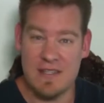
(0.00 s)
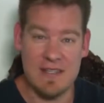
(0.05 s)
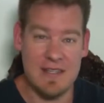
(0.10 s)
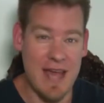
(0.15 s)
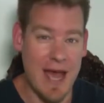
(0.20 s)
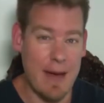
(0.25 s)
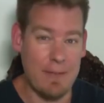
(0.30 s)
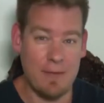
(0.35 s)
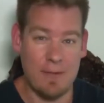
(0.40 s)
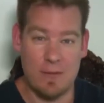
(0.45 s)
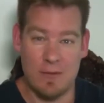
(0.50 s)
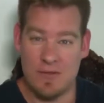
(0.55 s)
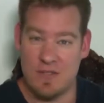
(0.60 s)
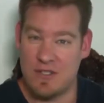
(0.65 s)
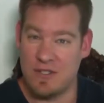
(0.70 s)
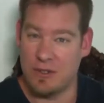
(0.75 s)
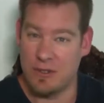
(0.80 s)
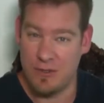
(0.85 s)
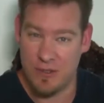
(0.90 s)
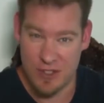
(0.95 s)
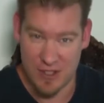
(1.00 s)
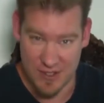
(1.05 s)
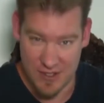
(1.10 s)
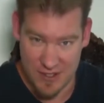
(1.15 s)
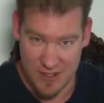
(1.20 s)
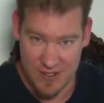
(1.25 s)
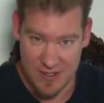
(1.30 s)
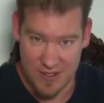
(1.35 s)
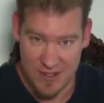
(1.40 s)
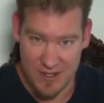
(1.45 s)
adaptable
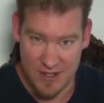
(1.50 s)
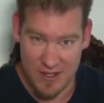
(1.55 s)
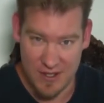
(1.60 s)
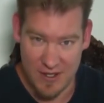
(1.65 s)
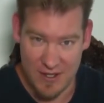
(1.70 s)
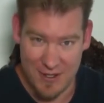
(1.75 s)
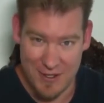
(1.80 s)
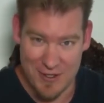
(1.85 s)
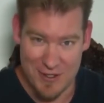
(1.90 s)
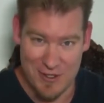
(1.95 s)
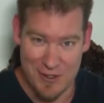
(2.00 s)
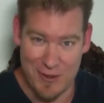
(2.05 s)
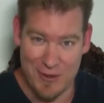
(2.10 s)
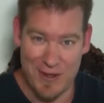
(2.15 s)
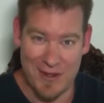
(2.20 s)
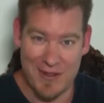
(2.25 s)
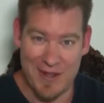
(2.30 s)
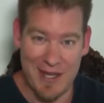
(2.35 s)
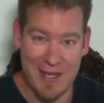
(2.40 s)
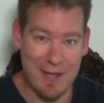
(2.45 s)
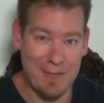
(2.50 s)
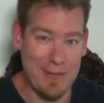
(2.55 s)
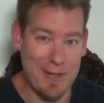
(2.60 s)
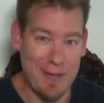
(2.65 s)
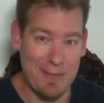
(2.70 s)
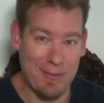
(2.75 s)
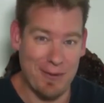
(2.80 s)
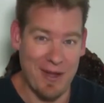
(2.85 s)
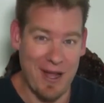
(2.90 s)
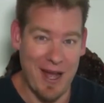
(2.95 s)
solutions so that they can be
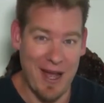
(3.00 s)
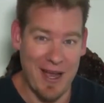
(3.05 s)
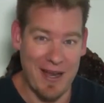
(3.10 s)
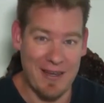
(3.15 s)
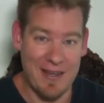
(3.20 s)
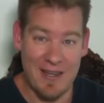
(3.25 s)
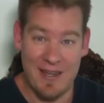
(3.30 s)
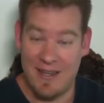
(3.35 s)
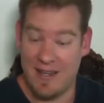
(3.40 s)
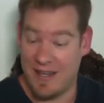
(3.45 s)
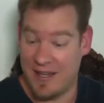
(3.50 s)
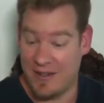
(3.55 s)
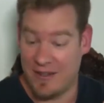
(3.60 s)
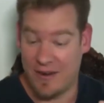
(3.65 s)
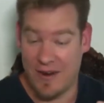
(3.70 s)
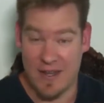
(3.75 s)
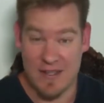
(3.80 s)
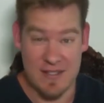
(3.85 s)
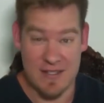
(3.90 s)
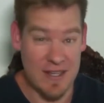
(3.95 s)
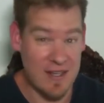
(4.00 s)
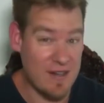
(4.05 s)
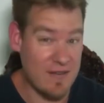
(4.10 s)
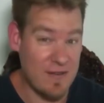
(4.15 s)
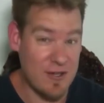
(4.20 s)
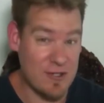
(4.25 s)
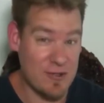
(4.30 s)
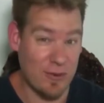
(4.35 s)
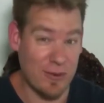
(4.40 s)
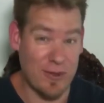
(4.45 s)
applied either as
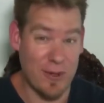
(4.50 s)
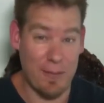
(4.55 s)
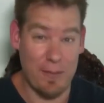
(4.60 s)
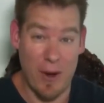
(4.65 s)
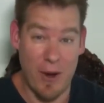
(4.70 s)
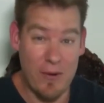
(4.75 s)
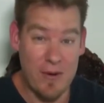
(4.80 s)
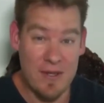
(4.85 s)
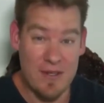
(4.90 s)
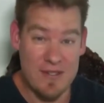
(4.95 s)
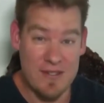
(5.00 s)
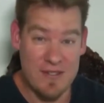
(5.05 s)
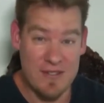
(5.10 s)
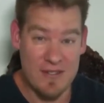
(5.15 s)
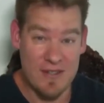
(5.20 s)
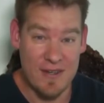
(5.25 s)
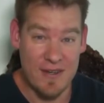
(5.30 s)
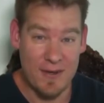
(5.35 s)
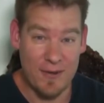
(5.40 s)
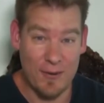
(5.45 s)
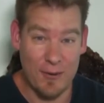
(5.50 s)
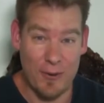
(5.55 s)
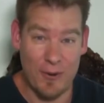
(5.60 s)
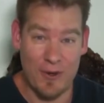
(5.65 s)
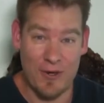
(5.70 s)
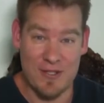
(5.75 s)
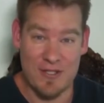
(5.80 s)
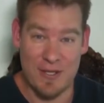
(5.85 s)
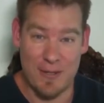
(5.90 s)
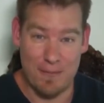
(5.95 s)
individual components or
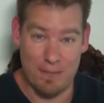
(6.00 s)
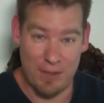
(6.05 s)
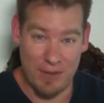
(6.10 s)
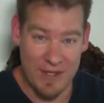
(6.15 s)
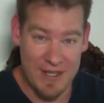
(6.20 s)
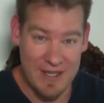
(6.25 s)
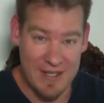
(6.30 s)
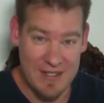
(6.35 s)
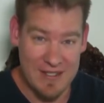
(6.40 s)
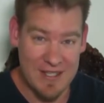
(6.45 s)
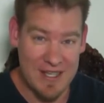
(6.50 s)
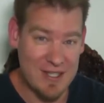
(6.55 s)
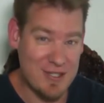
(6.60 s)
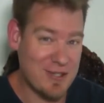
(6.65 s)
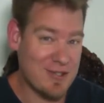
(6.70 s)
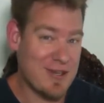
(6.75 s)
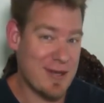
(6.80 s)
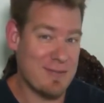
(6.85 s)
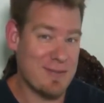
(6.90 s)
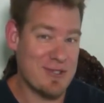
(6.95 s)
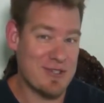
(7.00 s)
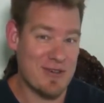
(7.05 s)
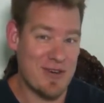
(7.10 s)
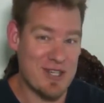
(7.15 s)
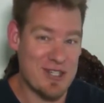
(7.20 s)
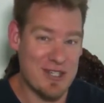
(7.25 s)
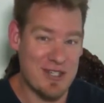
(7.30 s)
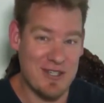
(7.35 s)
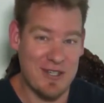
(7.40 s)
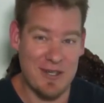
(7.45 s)
as complete teacher
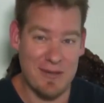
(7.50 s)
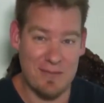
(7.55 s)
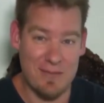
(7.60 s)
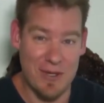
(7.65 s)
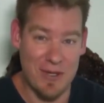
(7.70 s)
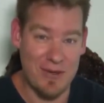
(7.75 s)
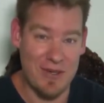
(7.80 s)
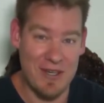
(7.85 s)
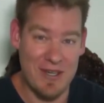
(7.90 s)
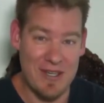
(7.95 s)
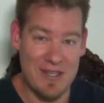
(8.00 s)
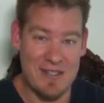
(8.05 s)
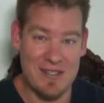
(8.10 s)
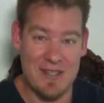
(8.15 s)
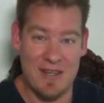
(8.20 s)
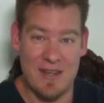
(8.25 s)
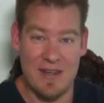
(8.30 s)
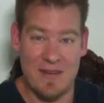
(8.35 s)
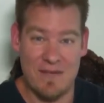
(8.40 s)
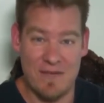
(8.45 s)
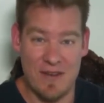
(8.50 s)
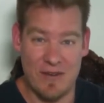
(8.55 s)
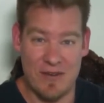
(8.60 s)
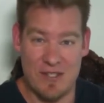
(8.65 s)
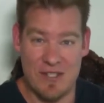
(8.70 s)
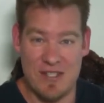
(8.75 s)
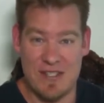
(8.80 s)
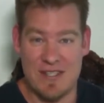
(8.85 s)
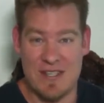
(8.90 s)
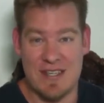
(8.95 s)
demonstration communities,
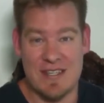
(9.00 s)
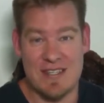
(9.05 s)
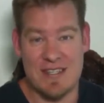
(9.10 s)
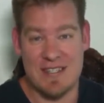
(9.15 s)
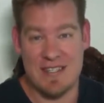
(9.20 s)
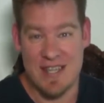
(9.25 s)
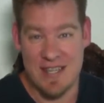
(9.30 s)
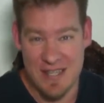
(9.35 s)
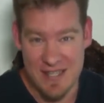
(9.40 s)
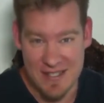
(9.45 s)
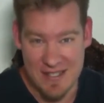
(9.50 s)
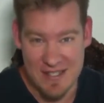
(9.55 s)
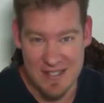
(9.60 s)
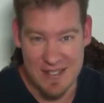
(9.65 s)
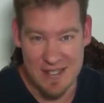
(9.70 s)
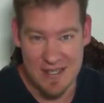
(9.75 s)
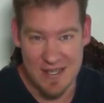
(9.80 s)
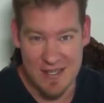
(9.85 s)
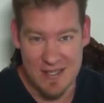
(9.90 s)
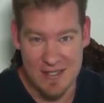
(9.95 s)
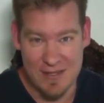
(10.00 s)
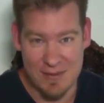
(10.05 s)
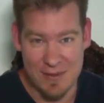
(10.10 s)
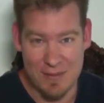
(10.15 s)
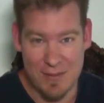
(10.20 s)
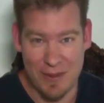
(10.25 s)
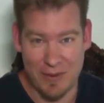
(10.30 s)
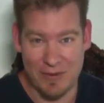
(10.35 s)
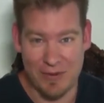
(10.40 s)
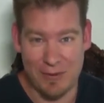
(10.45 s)
villages, and cities to be
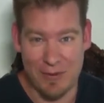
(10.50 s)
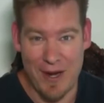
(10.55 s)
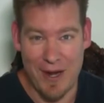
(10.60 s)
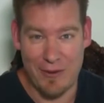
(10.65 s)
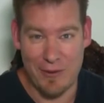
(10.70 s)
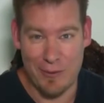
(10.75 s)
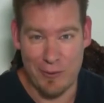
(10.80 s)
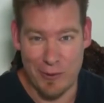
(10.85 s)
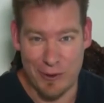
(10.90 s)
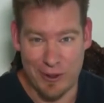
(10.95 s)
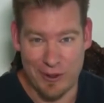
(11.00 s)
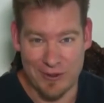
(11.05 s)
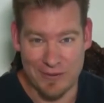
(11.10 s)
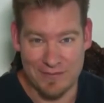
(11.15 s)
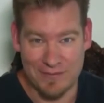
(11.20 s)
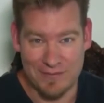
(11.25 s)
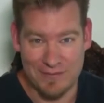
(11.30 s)
built around the world.